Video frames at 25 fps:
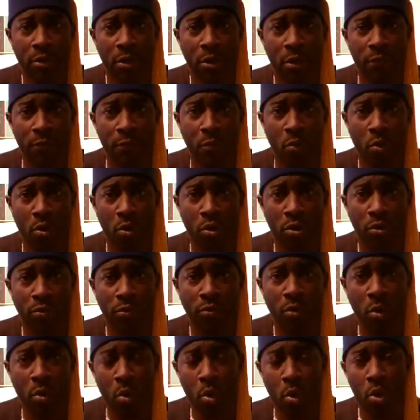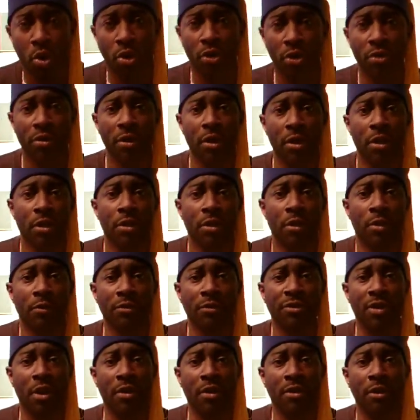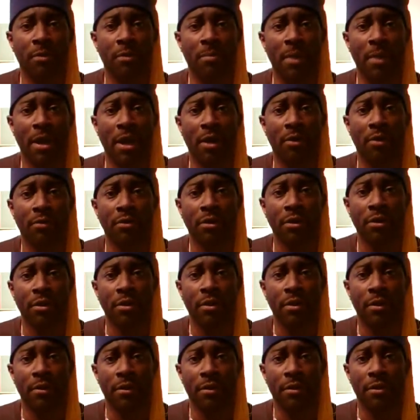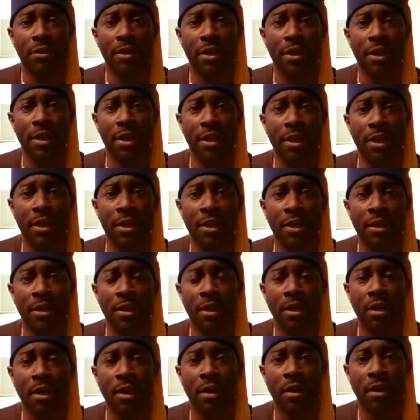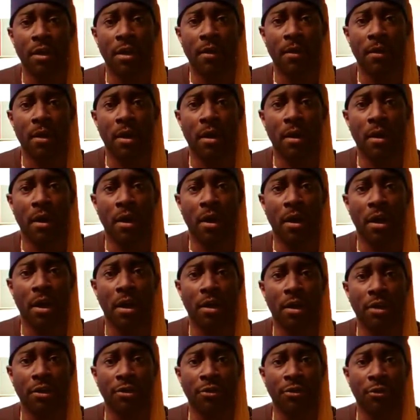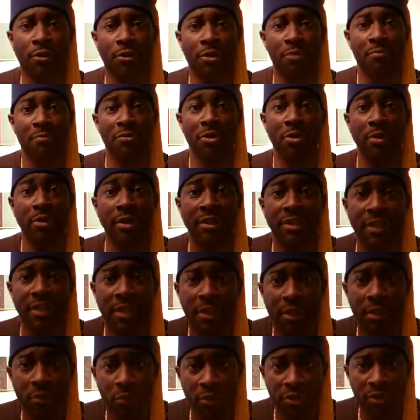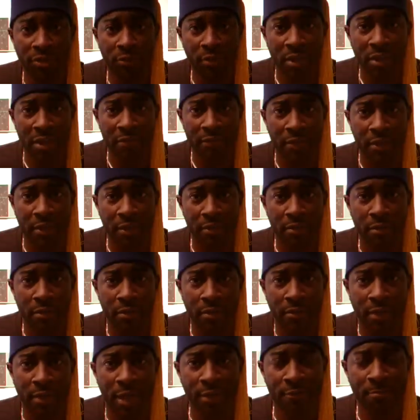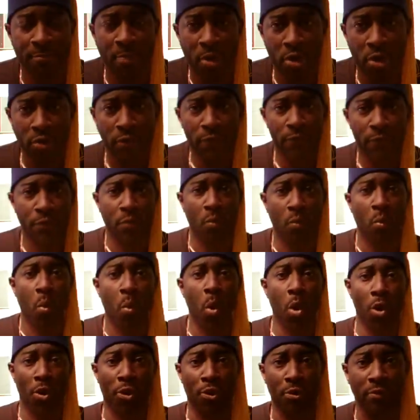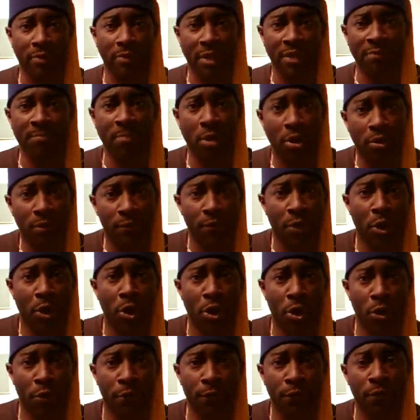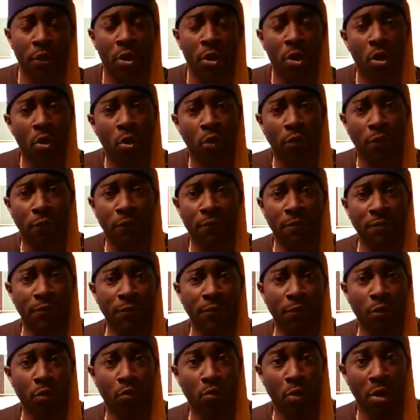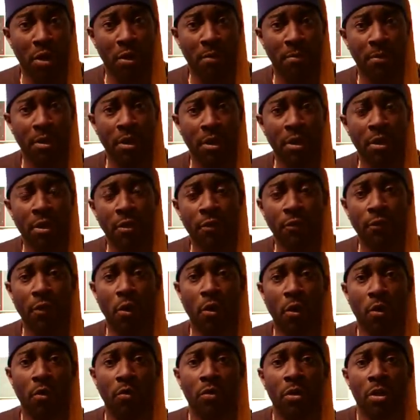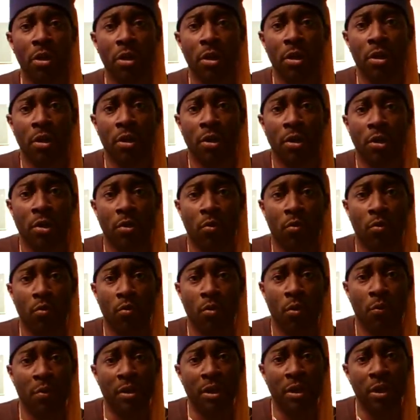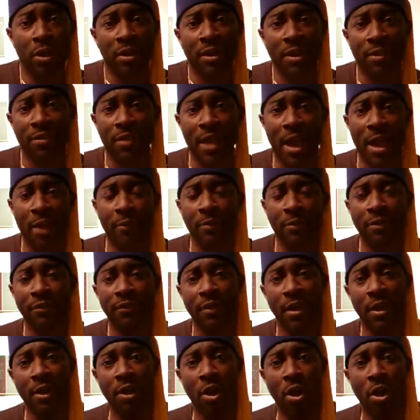of the world, or we're talking about your community in which you live in. That's part of the world. That's part of the earth or the physical realm. So when we look at that, we say,